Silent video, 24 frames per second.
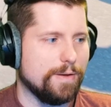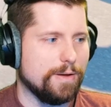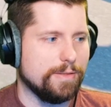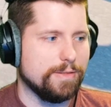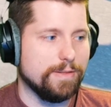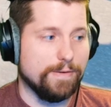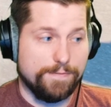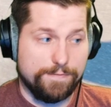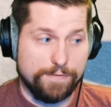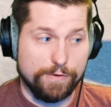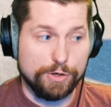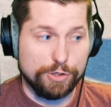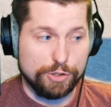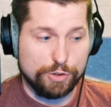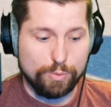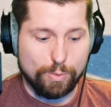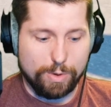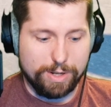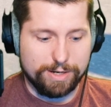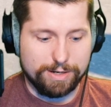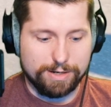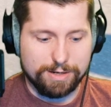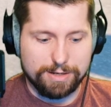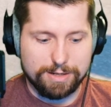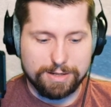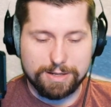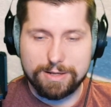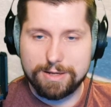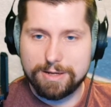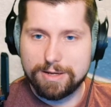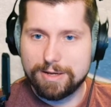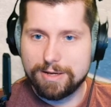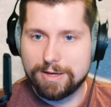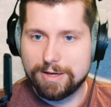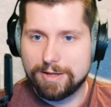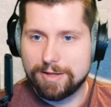The first one.
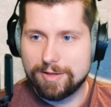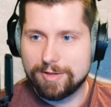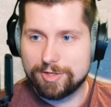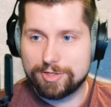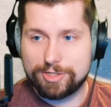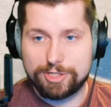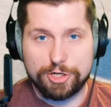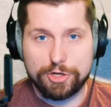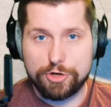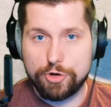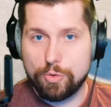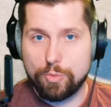This is a new